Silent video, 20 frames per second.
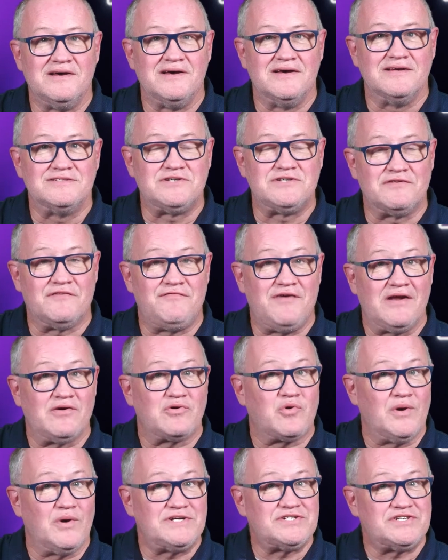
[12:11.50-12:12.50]
And so the final
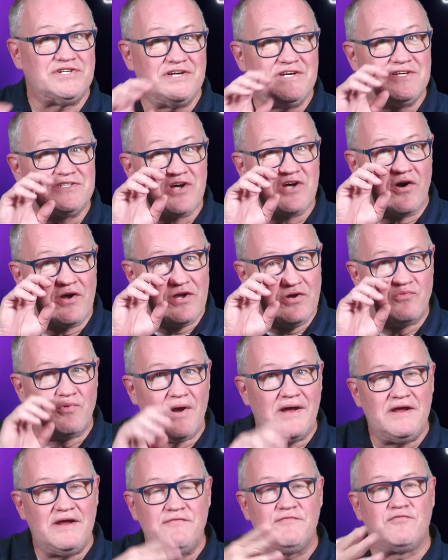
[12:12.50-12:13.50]
question is Are you
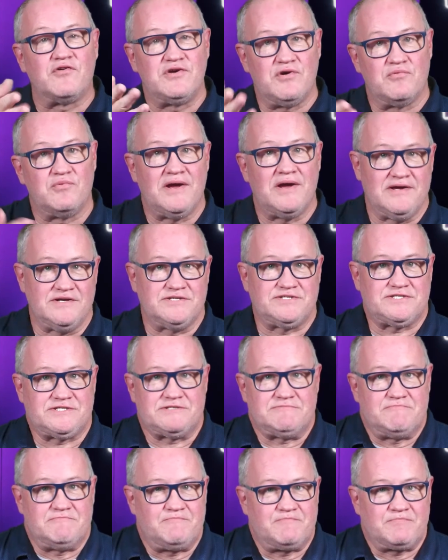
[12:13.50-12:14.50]
ready for your race?
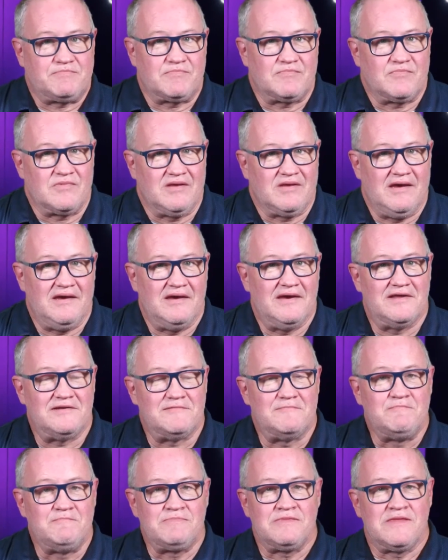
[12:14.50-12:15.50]

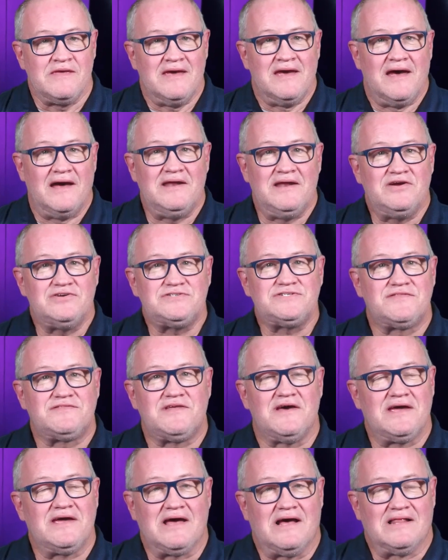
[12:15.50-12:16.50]
And, and here's the
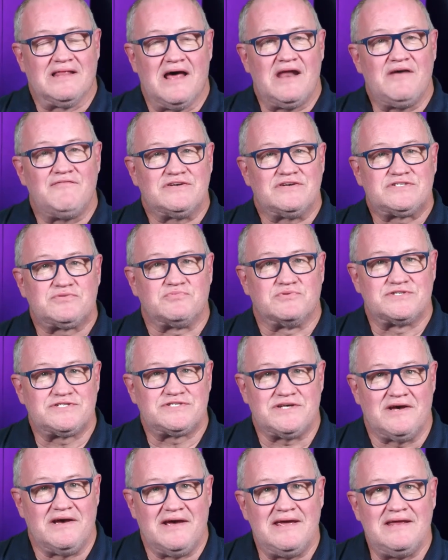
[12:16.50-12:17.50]
thing a lot of us will
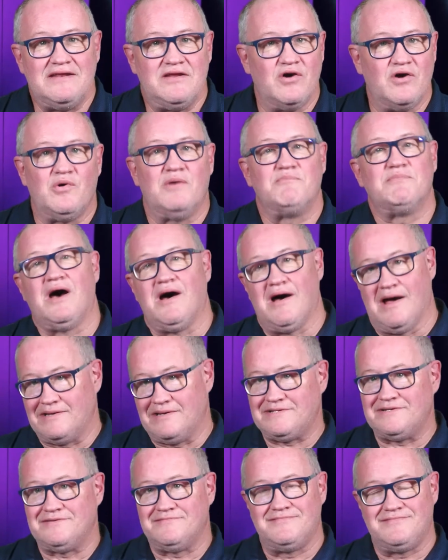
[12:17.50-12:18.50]
say, No, I'm
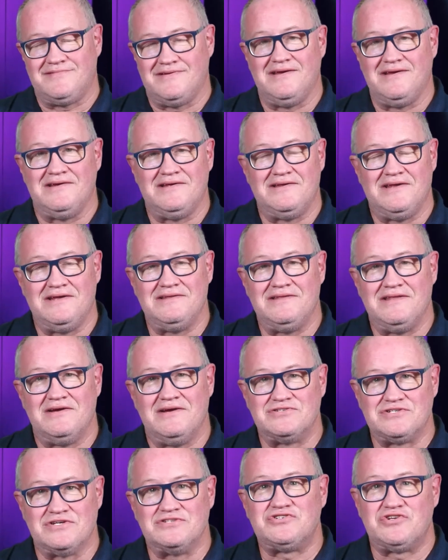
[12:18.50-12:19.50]
not. And, and
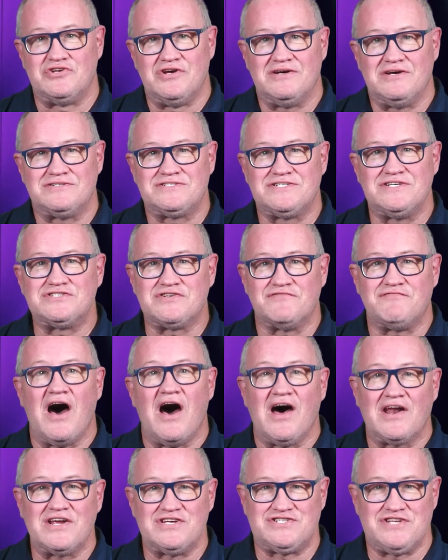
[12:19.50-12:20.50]
there's a, a sense of
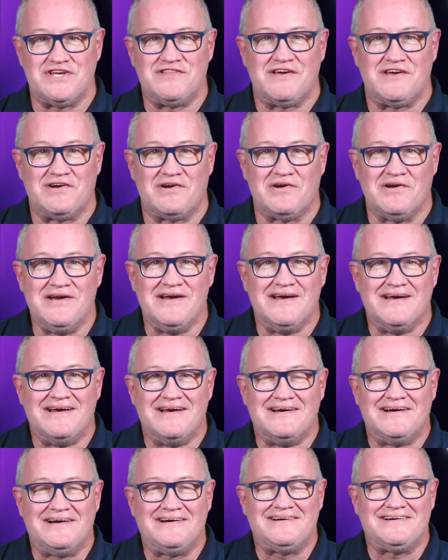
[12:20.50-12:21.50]
honesty there.
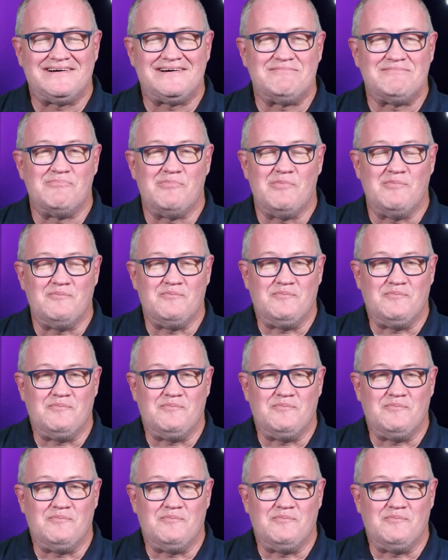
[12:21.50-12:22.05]
Um,